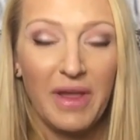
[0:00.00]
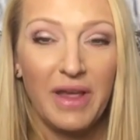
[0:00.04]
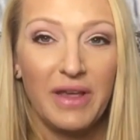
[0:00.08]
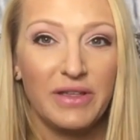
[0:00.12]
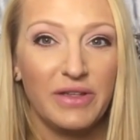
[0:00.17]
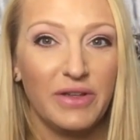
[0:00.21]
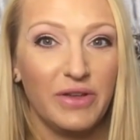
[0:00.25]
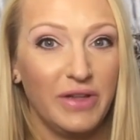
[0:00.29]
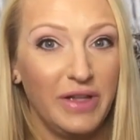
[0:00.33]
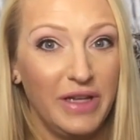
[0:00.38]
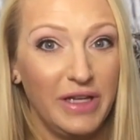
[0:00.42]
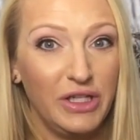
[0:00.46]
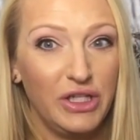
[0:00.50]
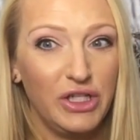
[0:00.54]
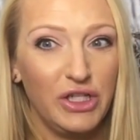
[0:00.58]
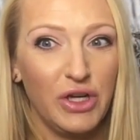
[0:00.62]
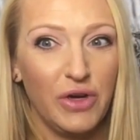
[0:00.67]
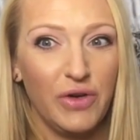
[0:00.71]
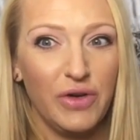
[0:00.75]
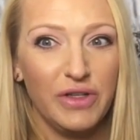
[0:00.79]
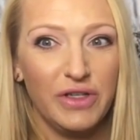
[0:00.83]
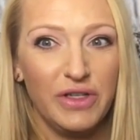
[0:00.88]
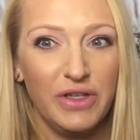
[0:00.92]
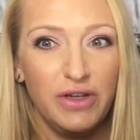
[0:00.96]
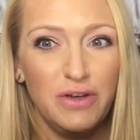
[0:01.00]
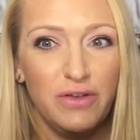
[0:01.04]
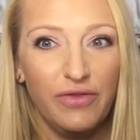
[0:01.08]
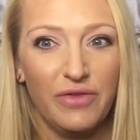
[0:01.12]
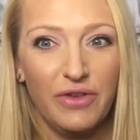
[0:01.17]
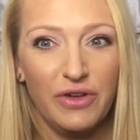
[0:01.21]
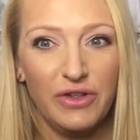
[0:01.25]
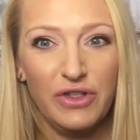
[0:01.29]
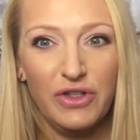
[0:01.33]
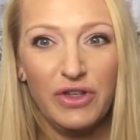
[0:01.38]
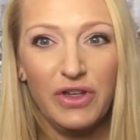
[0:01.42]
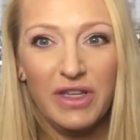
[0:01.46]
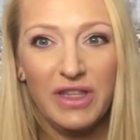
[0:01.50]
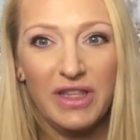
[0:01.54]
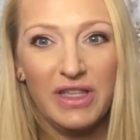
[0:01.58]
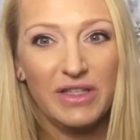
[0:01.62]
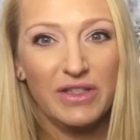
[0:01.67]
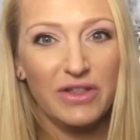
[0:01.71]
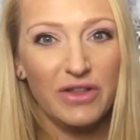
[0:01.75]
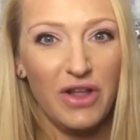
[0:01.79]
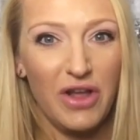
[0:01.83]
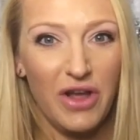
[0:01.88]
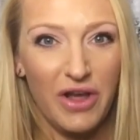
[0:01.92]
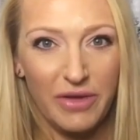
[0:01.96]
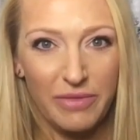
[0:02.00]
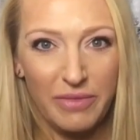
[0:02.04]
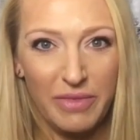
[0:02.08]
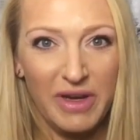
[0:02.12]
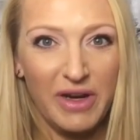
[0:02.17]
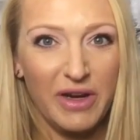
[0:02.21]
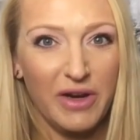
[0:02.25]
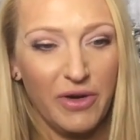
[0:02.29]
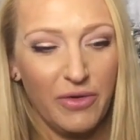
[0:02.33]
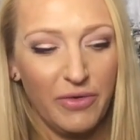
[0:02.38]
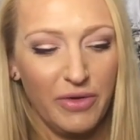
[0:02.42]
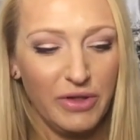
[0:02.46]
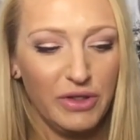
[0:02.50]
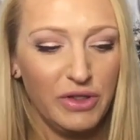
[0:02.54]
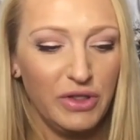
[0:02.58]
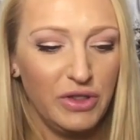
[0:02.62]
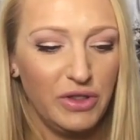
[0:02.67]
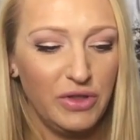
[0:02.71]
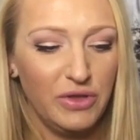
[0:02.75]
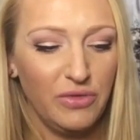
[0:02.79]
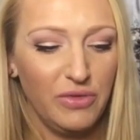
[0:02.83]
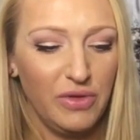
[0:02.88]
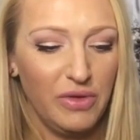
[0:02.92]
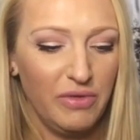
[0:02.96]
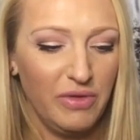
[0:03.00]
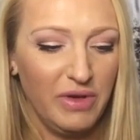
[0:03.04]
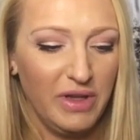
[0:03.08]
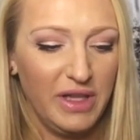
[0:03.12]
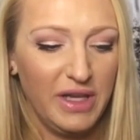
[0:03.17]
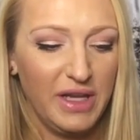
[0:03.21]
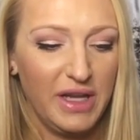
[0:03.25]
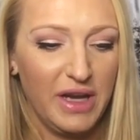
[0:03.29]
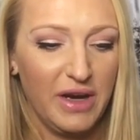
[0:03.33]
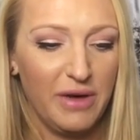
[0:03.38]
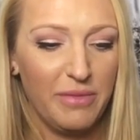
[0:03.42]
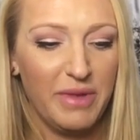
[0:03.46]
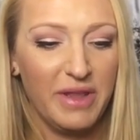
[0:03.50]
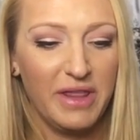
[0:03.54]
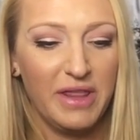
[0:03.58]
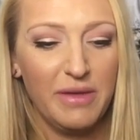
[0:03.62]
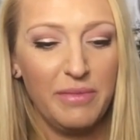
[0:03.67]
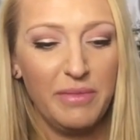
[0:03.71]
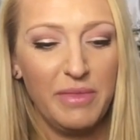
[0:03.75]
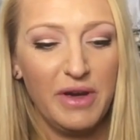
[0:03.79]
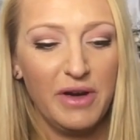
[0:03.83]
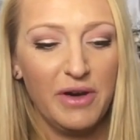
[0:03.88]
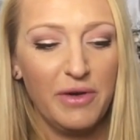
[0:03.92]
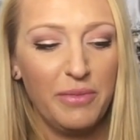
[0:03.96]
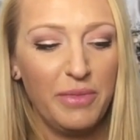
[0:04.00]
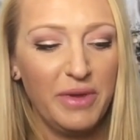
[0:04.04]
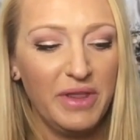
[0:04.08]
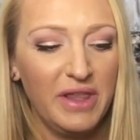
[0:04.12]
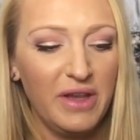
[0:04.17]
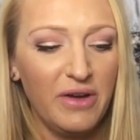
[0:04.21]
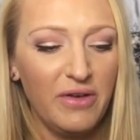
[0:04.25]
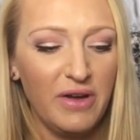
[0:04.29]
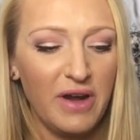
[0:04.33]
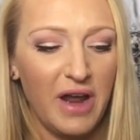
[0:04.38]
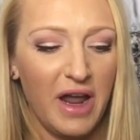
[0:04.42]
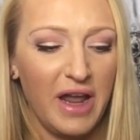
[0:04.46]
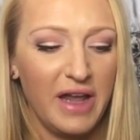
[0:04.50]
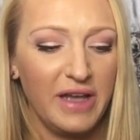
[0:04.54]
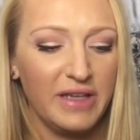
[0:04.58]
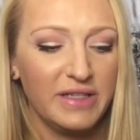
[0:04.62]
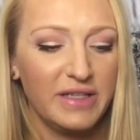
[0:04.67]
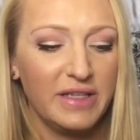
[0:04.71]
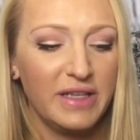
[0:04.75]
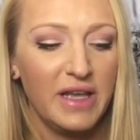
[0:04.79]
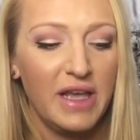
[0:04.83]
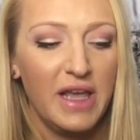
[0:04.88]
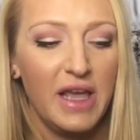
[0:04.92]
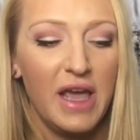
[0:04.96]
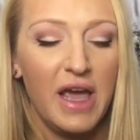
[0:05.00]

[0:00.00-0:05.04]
So let's show it to you. First you get this long mirror, which do we really care about the mirror, but they're nice.